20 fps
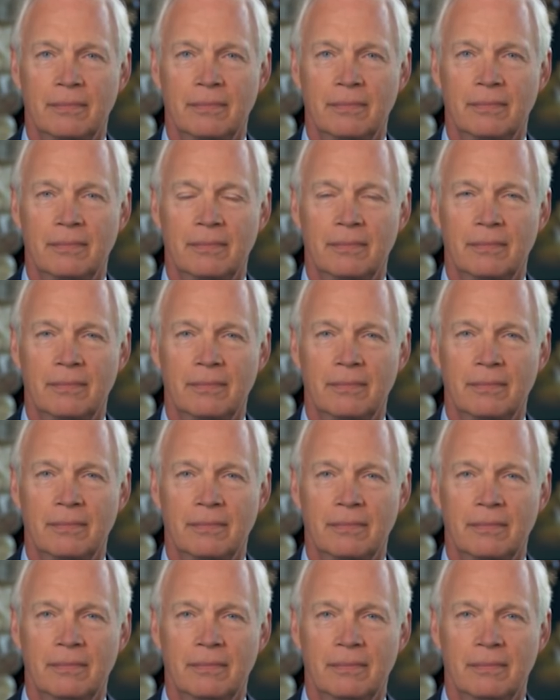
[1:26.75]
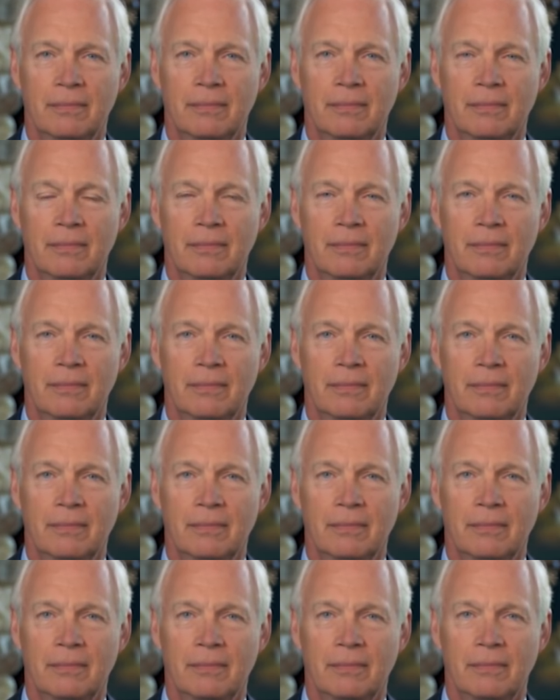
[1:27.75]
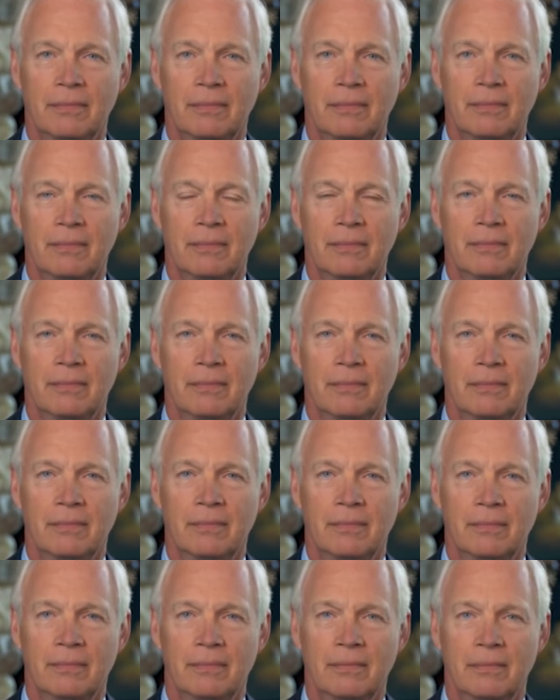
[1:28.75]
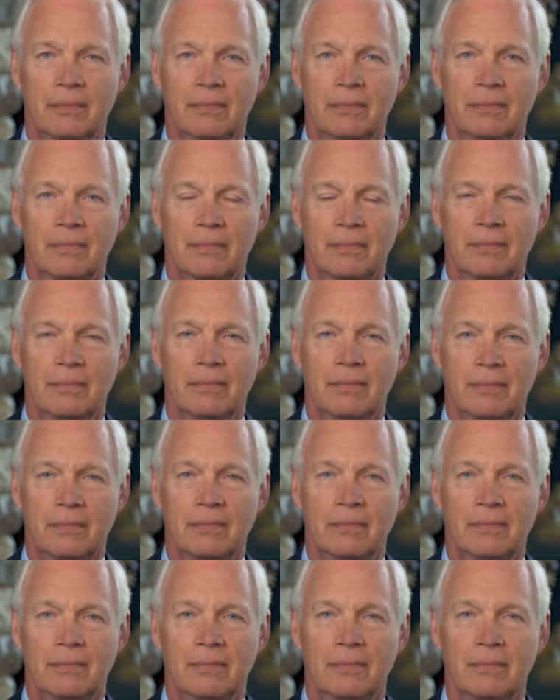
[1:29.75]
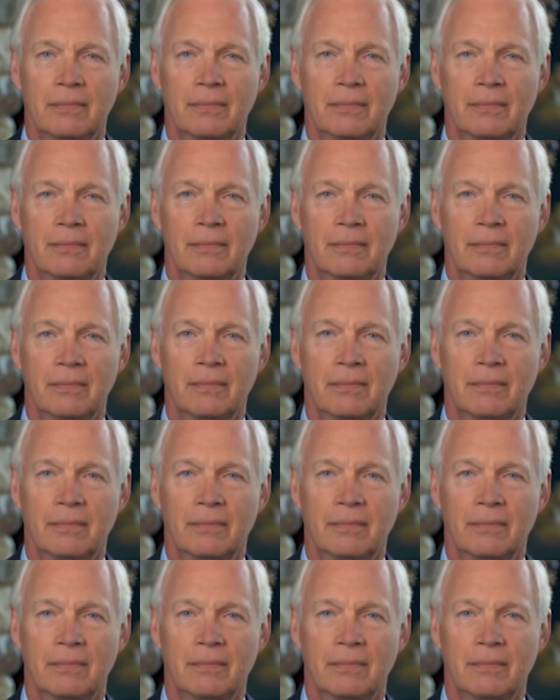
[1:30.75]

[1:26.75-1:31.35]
The person shown says nothing.